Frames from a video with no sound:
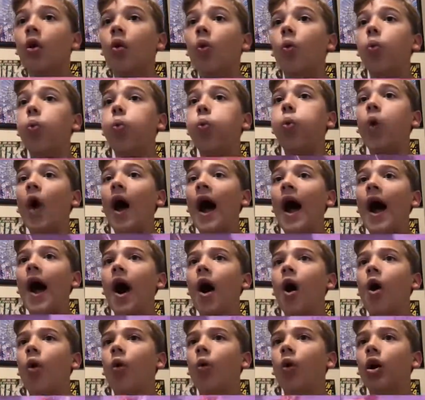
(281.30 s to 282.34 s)

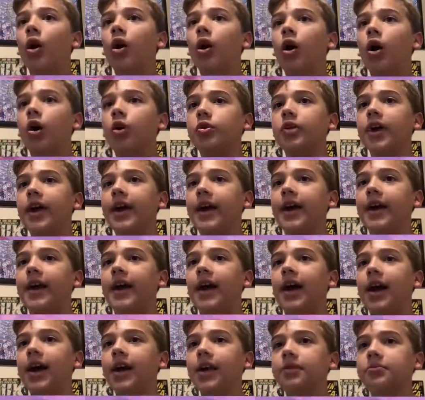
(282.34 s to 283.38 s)
Wow! Okay,
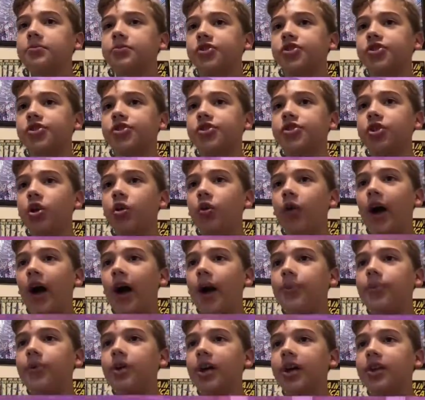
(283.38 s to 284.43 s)
I am so
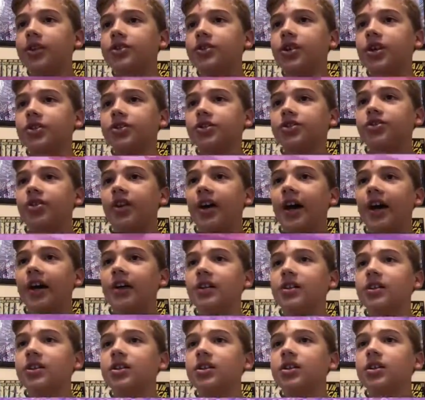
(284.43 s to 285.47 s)
happy I touched that.
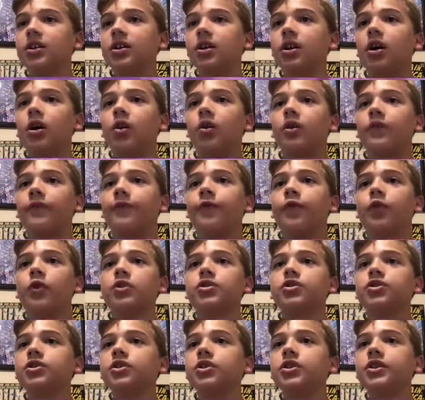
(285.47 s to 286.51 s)
Oh,
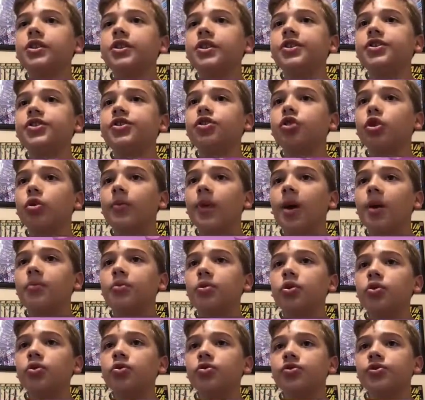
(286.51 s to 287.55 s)
unfortunately, he stole my
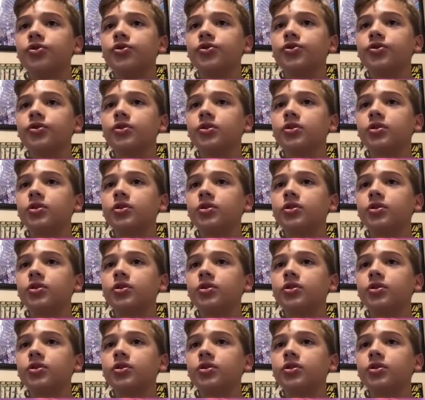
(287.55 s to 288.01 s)
boost.